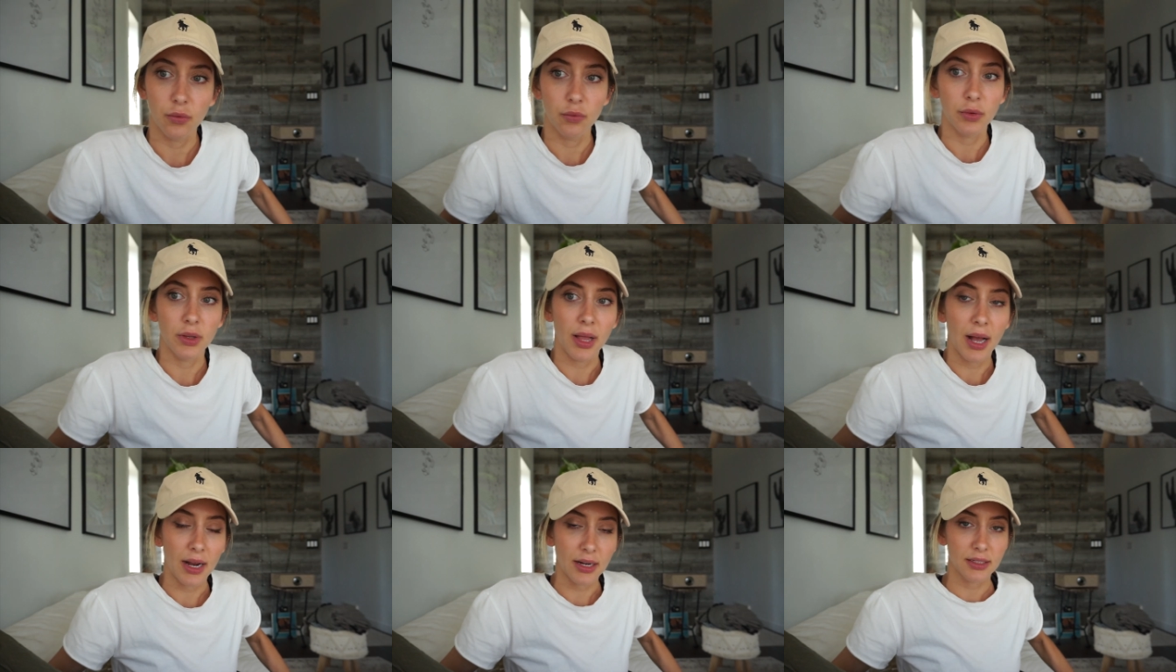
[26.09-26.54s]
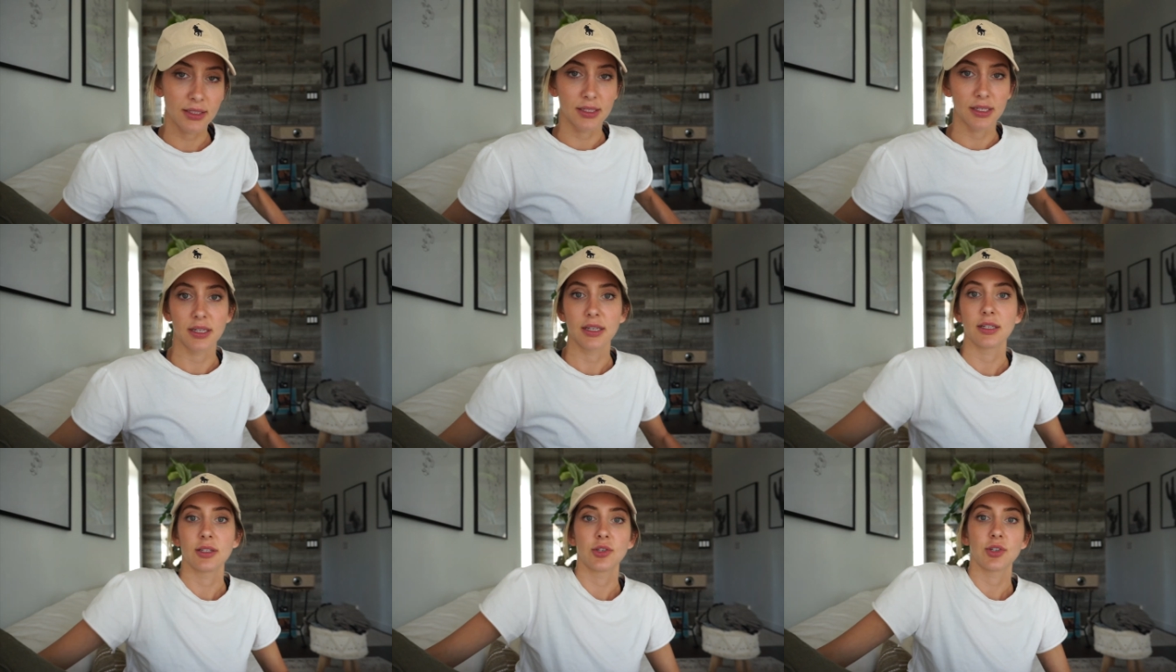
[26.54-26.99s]

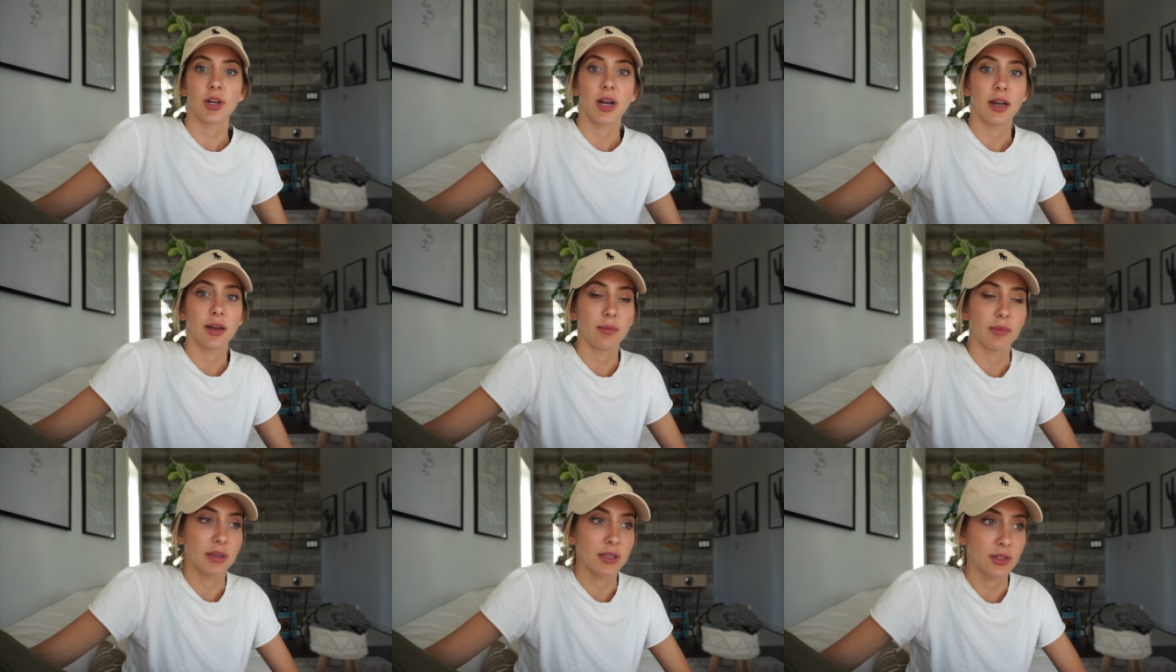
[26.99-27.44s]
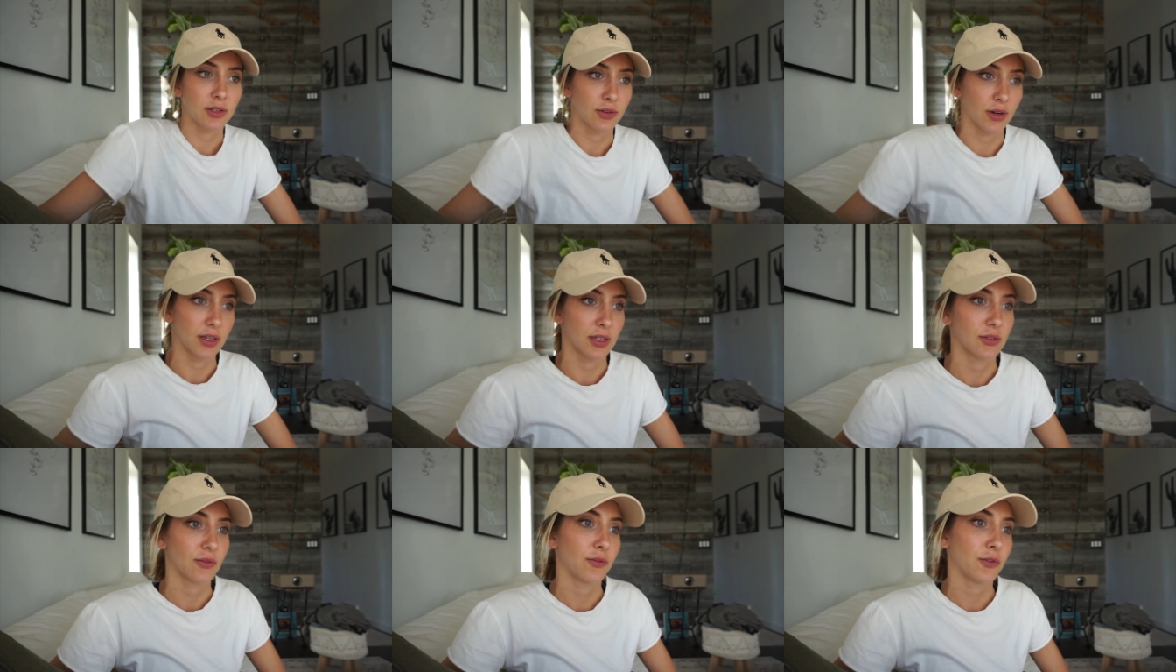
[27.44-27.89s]
relaxing and trying to be
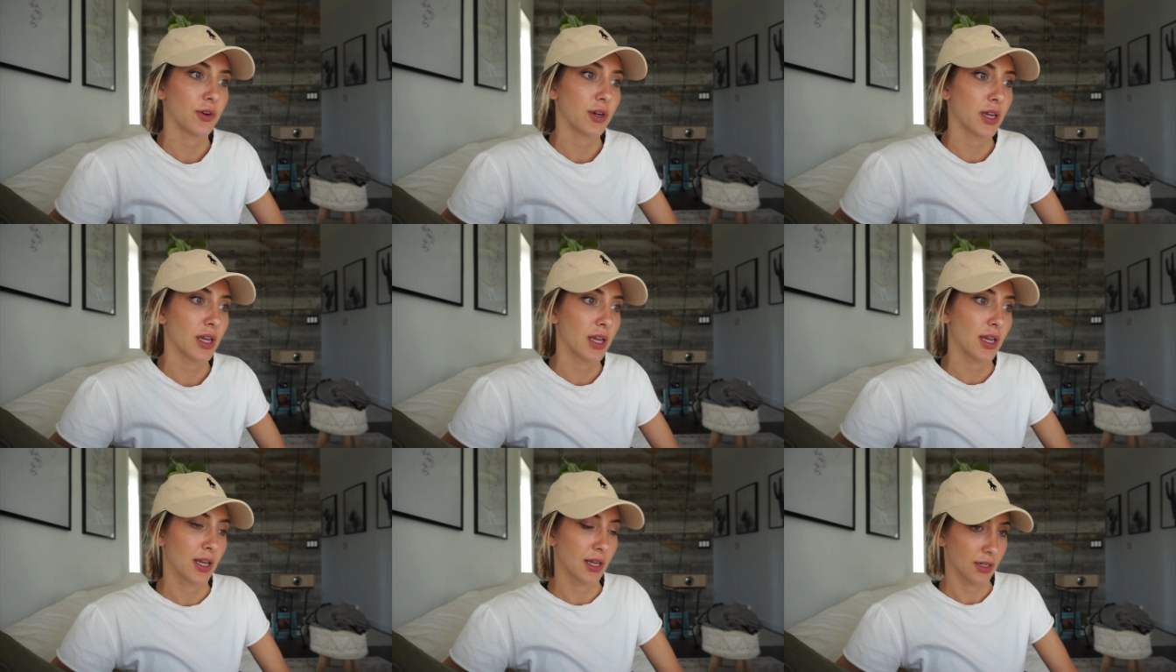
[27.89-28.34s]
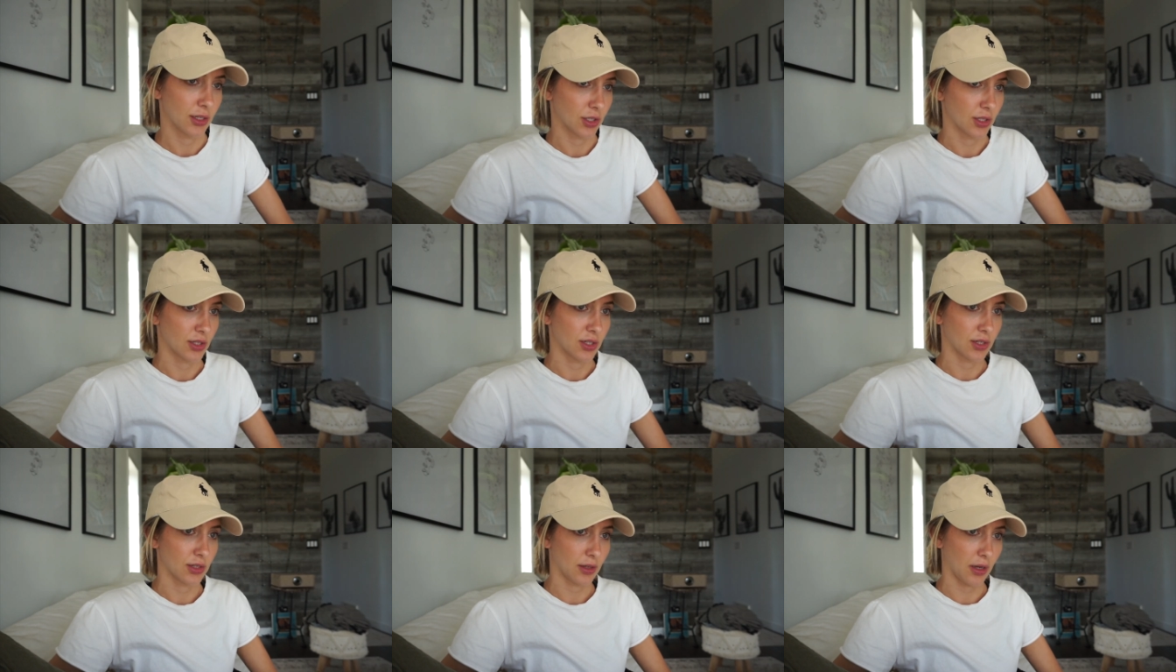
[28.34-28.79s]
stress-free and
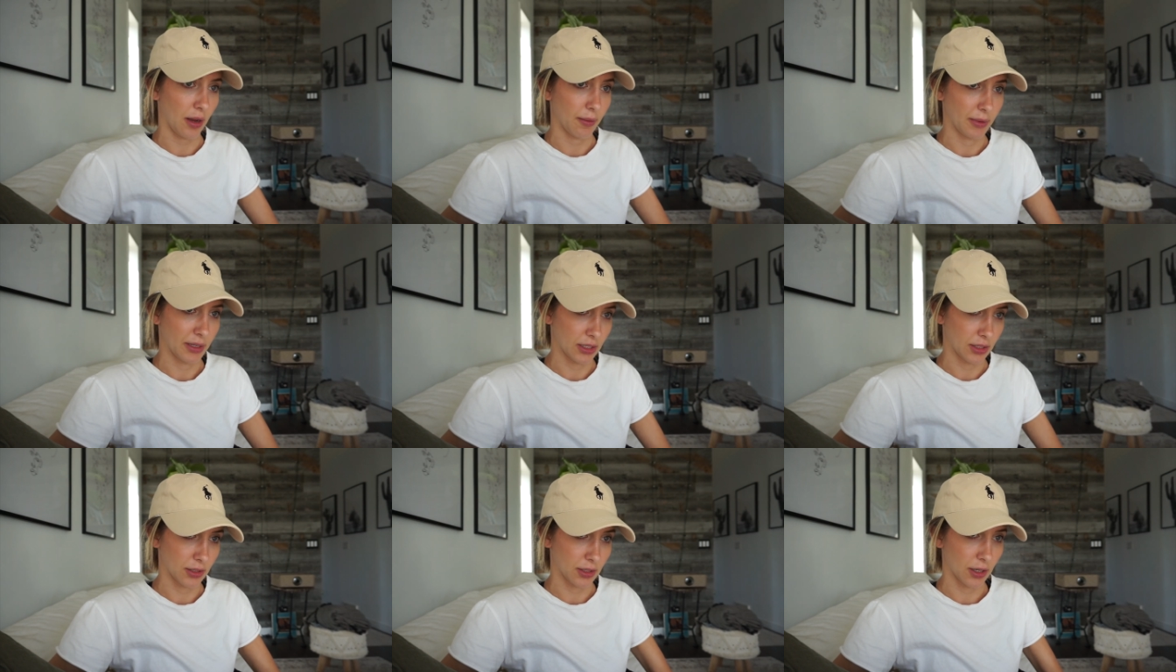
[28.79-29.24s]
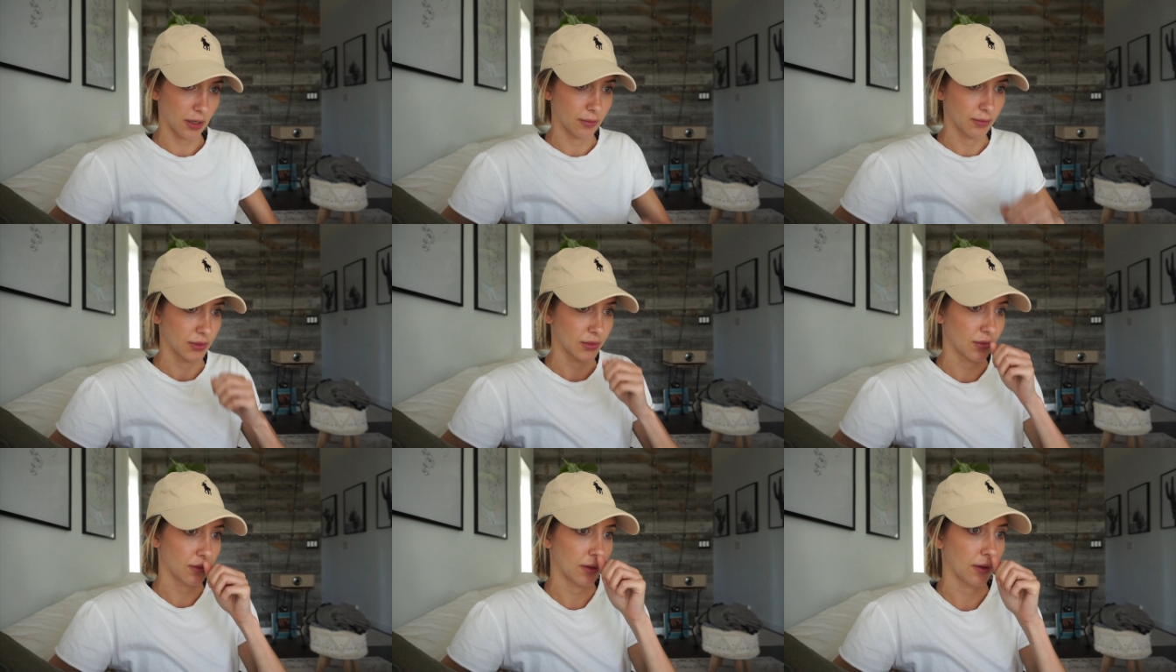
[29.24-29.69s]
just coming to
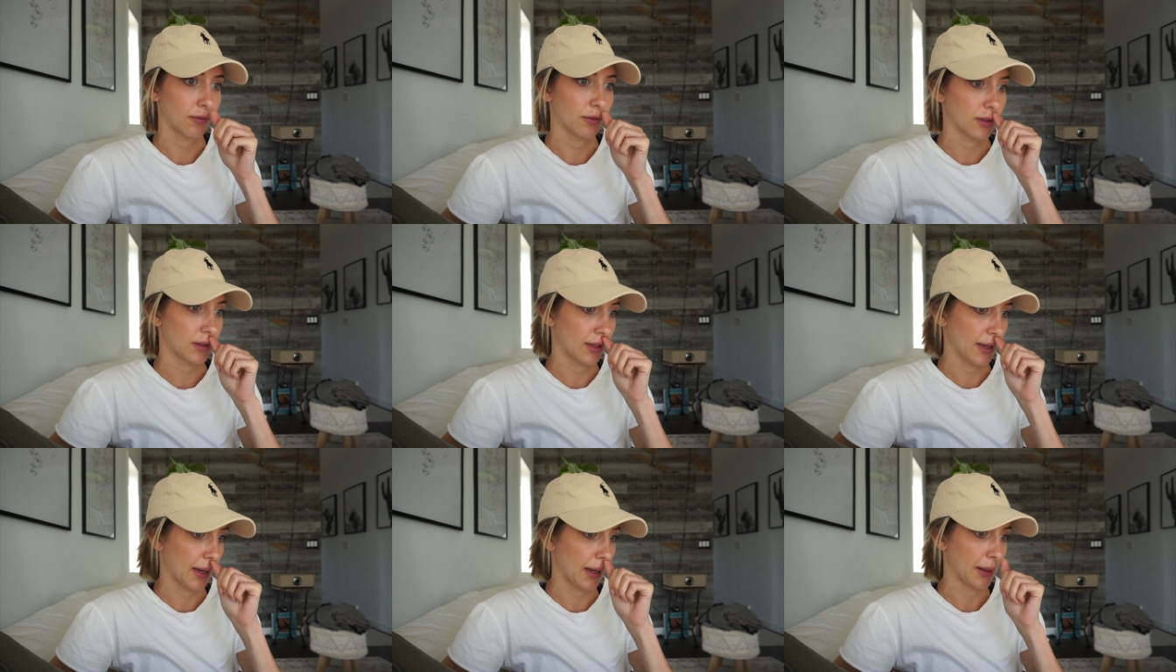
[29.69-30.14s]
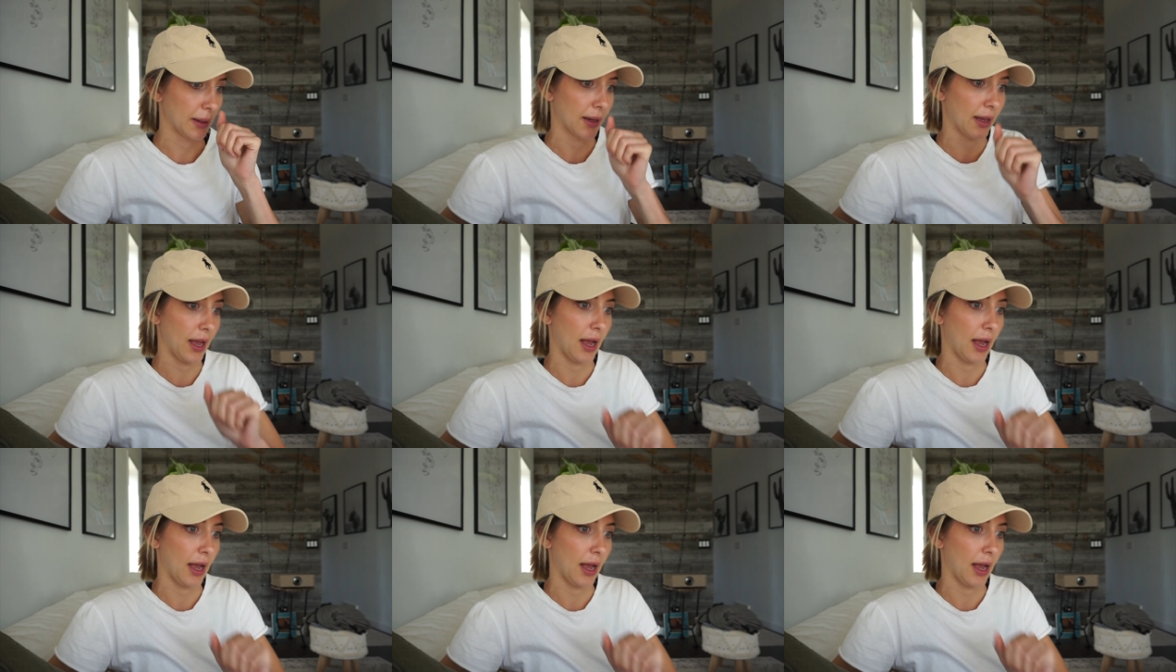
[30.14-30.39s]
terms with everything.